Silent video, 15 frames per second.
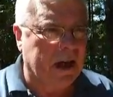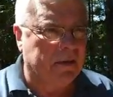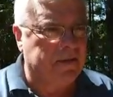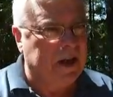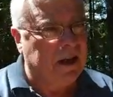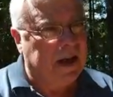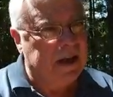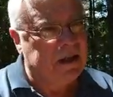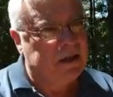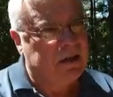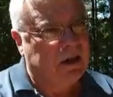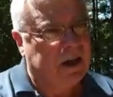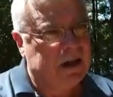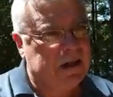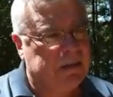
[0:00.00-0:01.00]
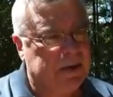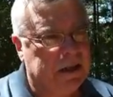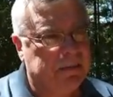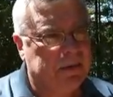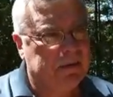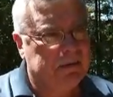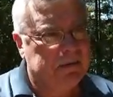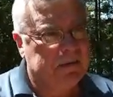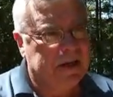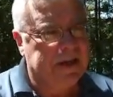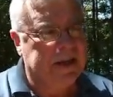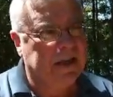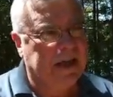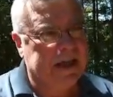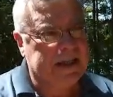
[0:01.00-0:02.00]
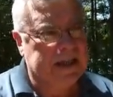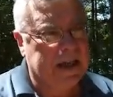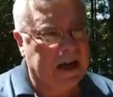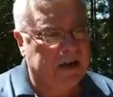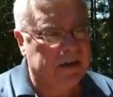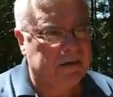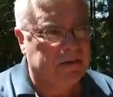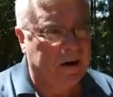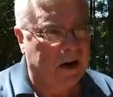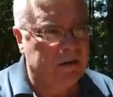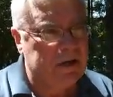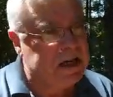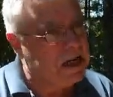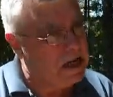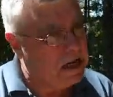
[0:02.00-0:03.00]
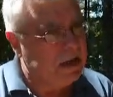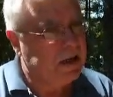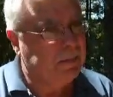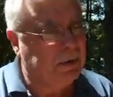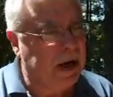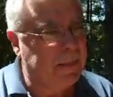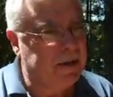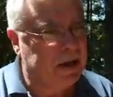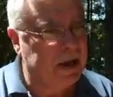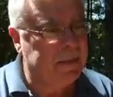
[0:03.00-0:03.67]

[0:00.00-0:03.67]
Now, if they like to talk to people, and they like to get on the phone, they're probably